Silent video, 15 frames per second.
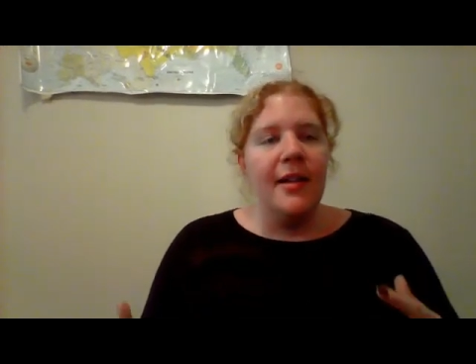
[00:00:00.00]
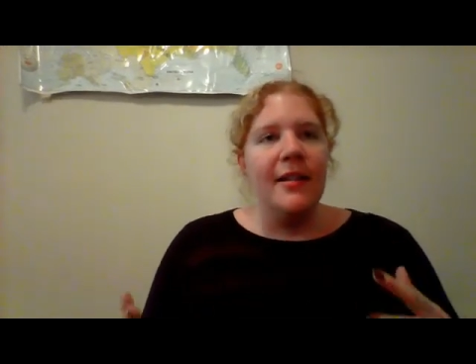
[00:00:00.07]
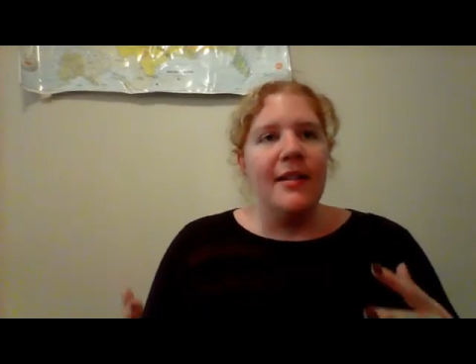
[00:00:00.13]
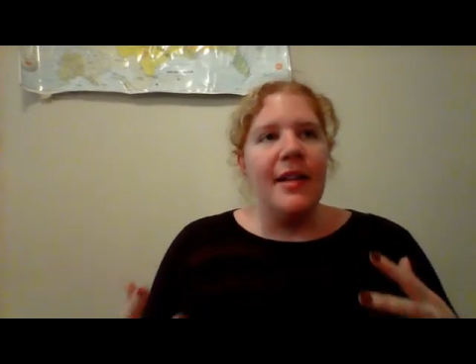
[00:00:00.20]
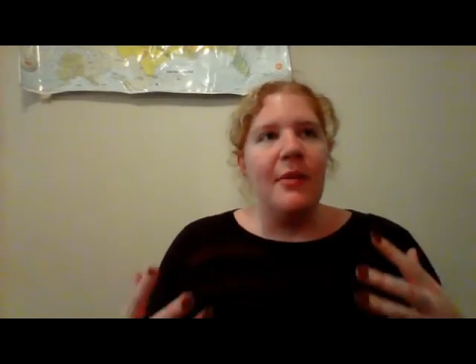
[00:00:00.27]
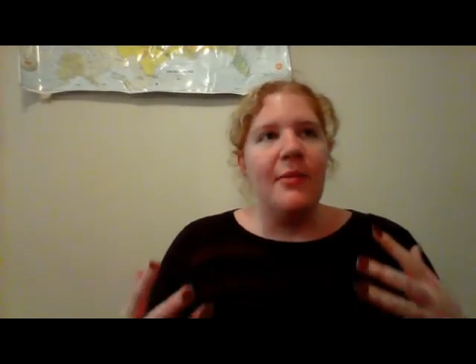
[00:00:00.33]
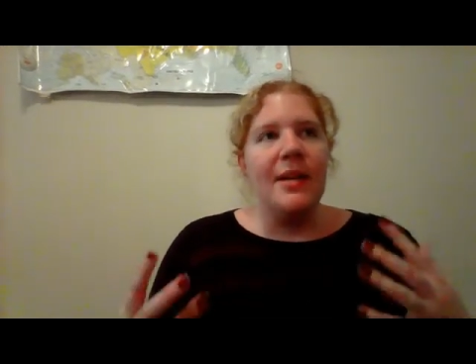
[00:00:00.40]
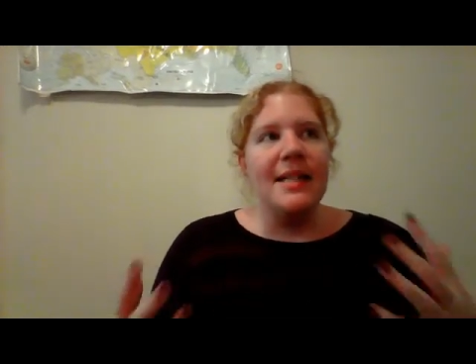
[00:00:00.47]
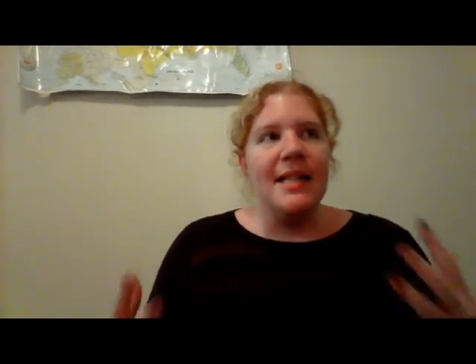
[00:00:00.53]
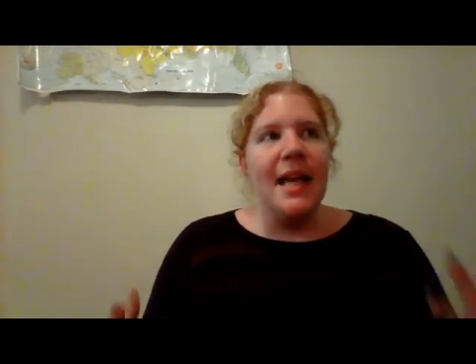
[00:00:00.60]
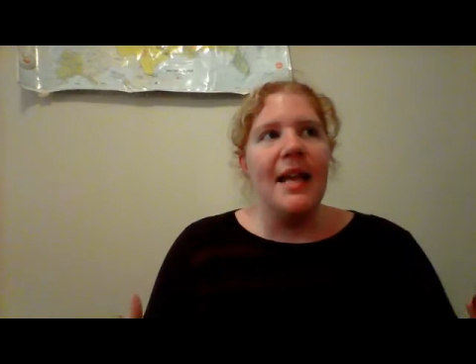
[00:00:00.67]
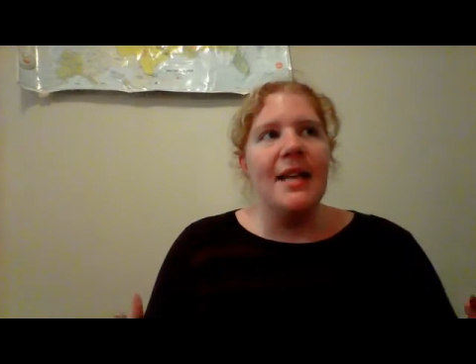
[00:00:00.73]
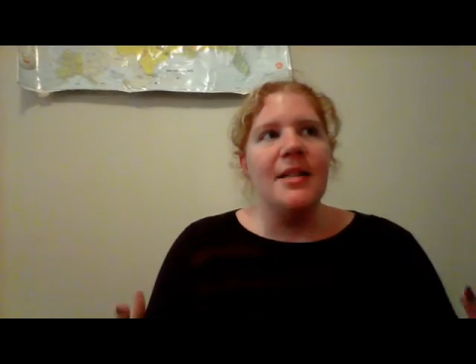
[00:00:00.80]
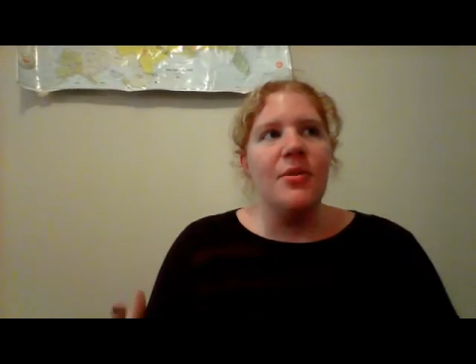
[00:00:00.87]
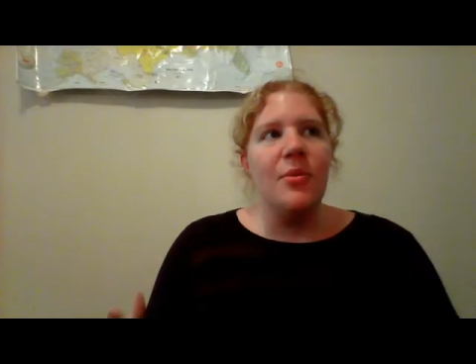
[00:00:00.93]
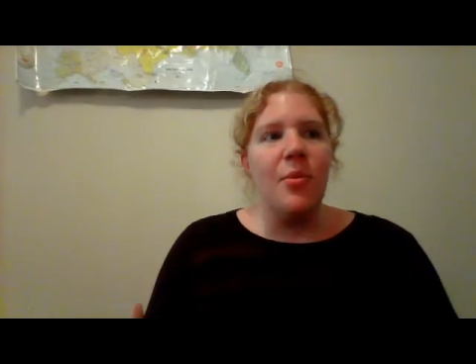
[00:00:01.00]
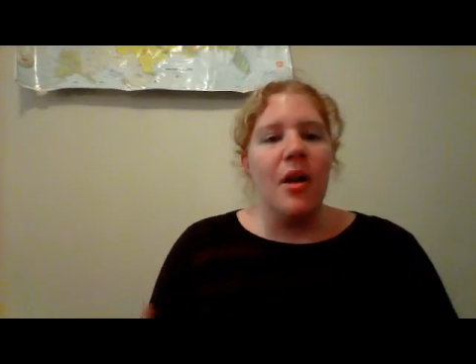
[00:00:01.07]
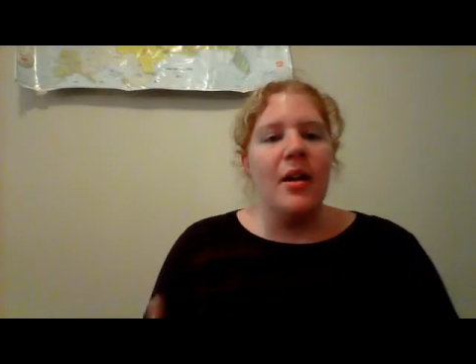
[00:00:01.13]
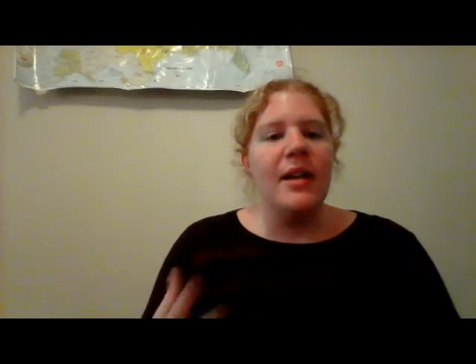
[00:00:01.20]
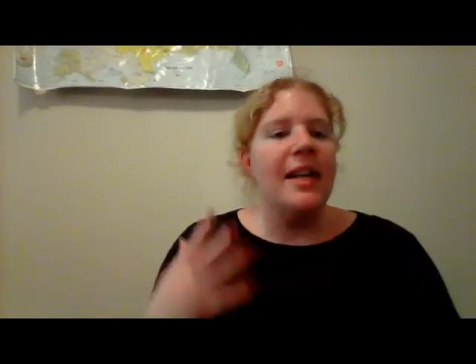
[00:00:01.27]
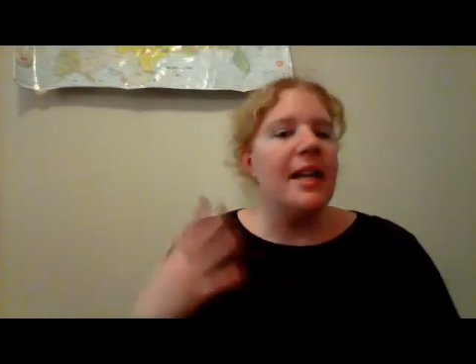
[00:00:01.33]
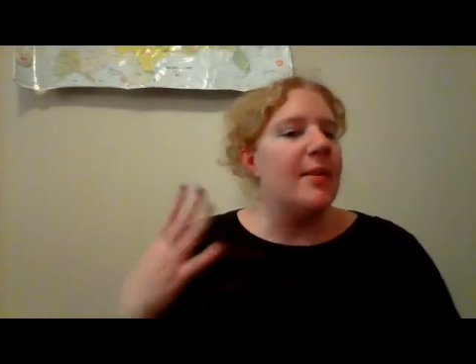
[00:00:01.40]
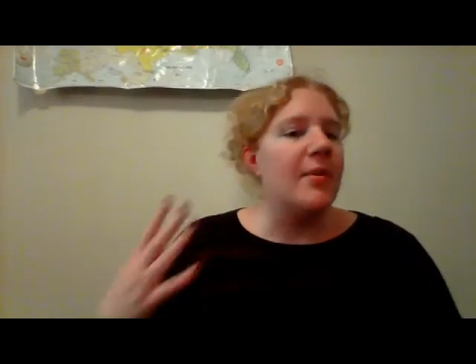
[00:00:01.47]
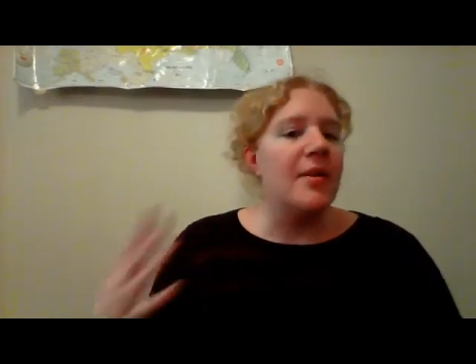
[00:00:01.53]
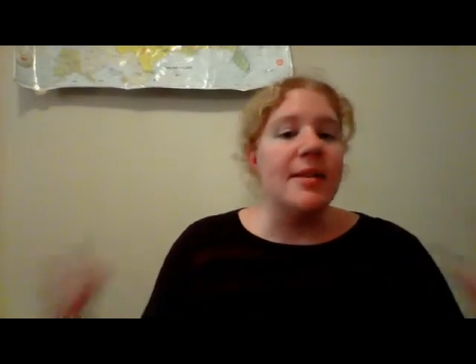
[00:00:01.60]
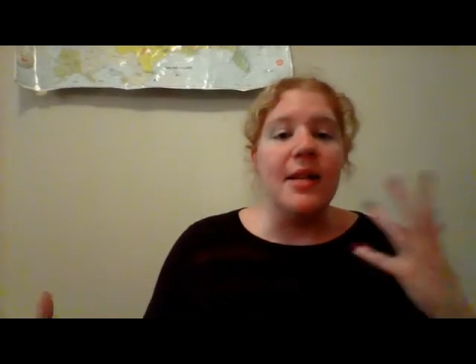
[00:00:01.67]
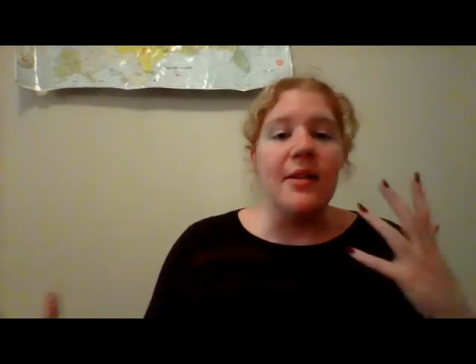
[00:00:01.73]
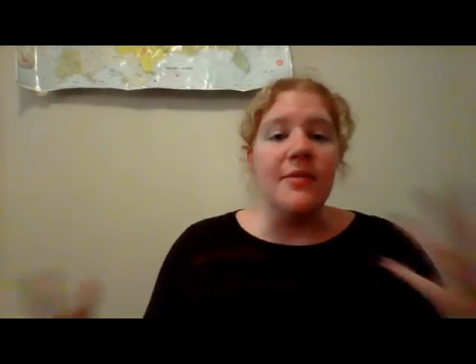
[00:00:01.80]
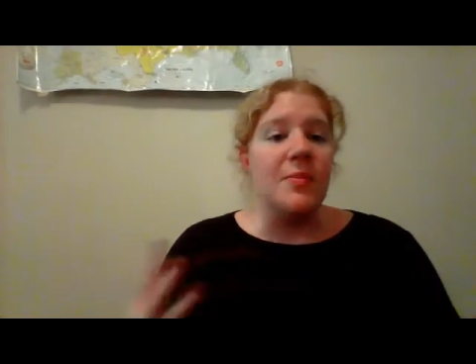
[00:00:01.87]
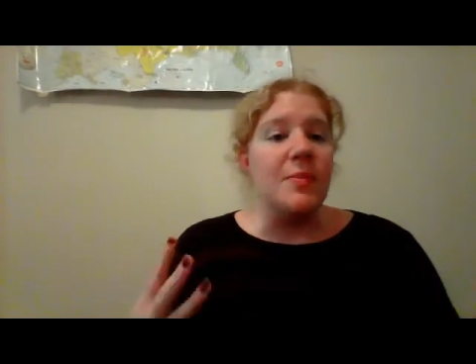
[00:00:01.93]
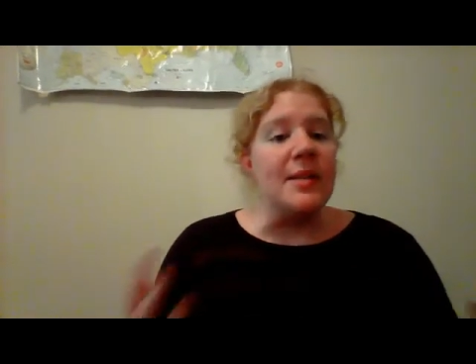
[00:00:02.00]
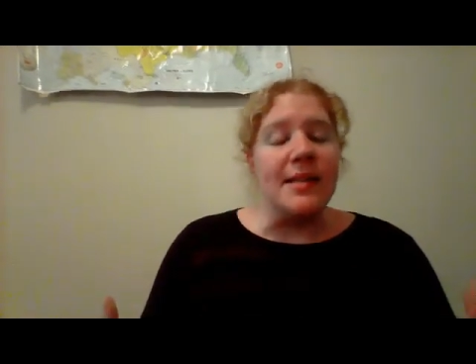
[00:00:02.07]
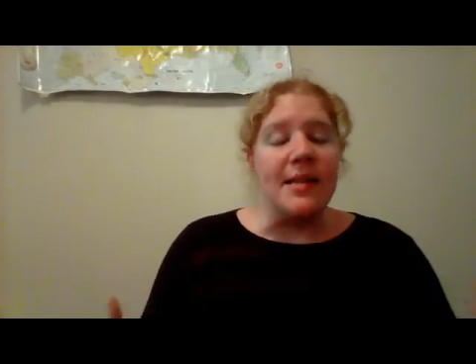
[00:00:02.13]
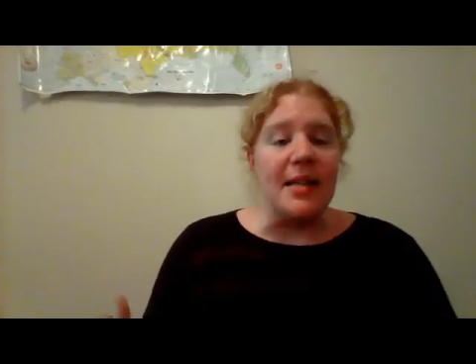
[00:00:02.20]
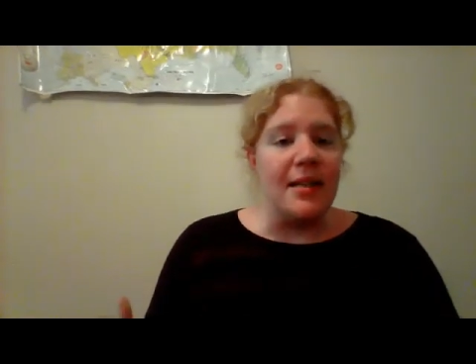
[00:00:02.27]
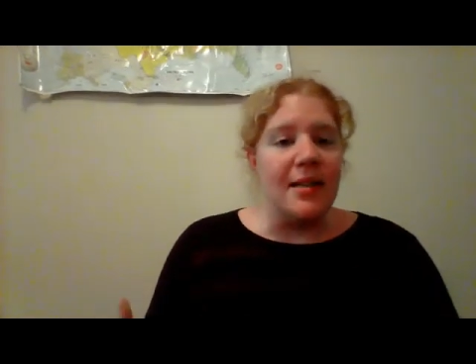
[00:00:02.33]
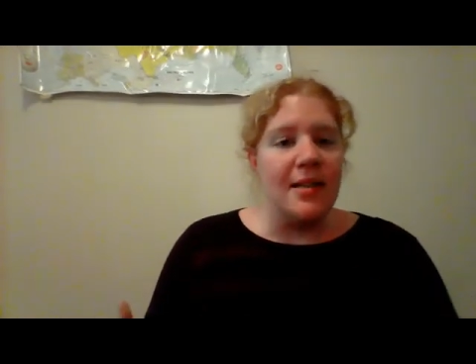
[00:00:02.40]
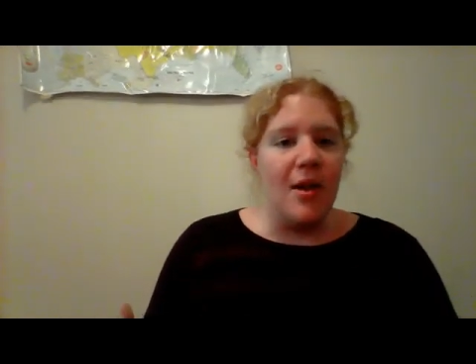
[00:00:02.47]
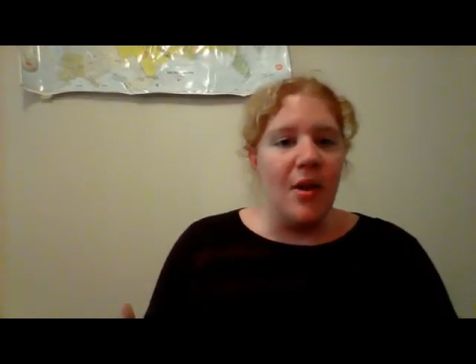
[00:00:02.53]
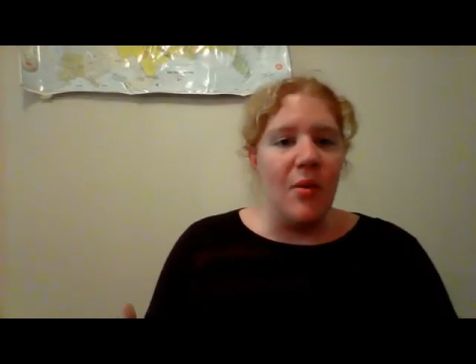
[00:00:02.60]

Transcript: that we tend to want to keep ourselves busy.